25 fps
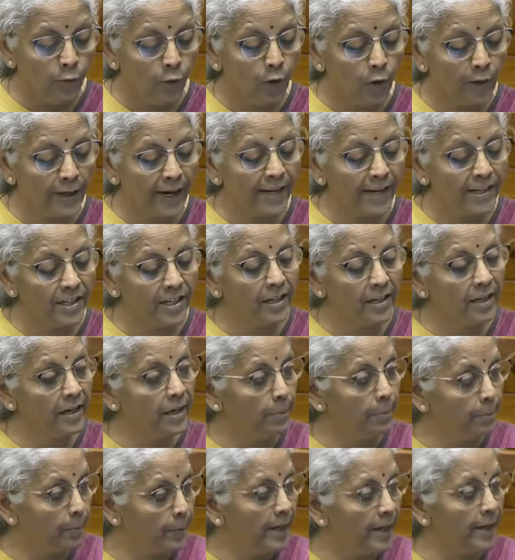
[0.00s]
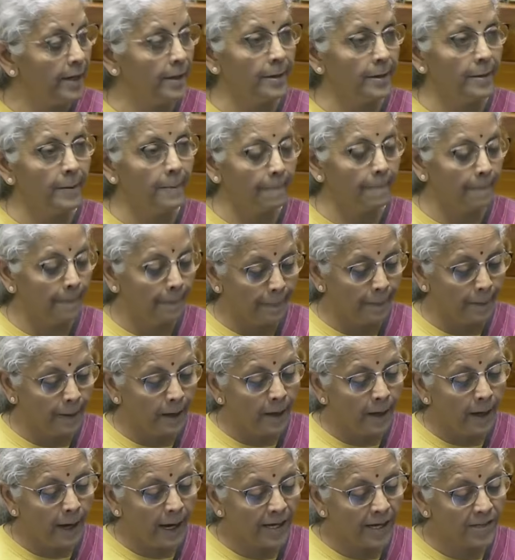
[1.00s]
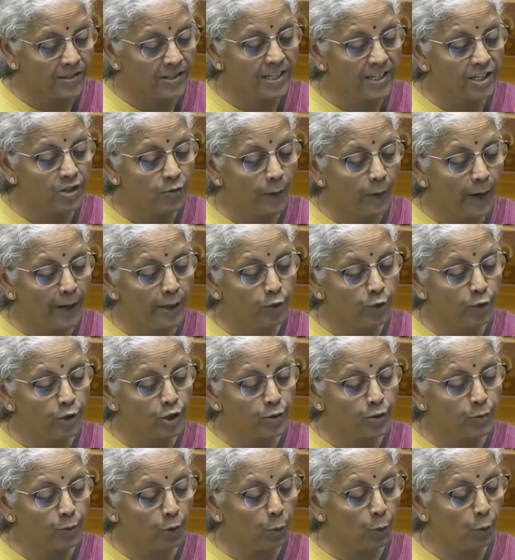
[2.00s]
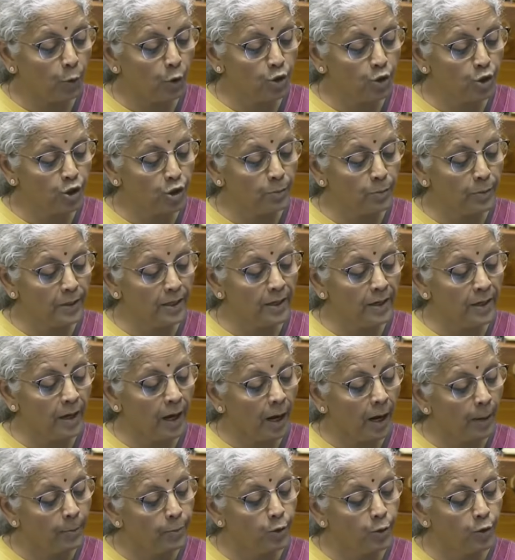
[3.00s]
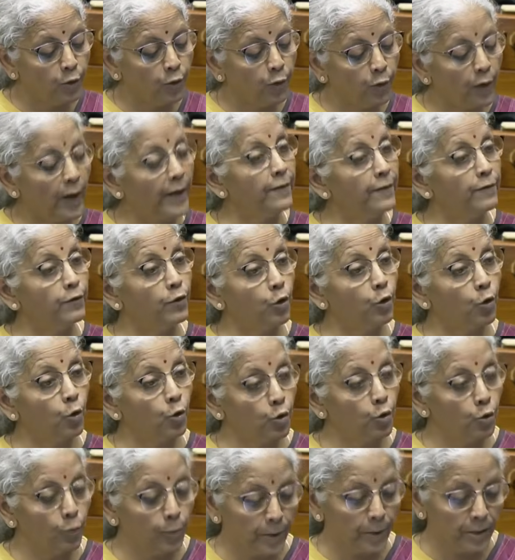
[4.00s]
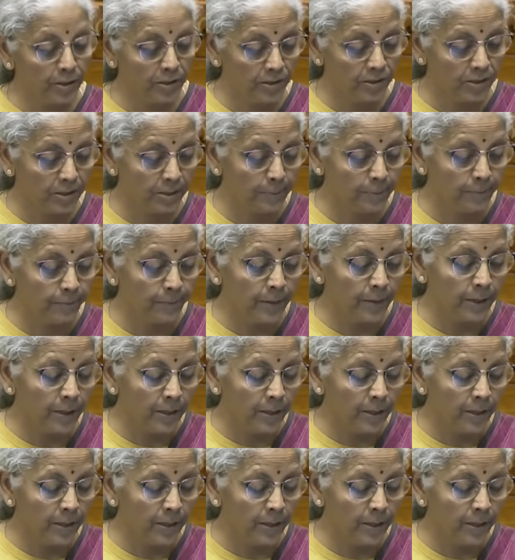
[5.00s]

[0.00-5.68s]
For category B, asset value is proposed to be up to 5 crore rupees.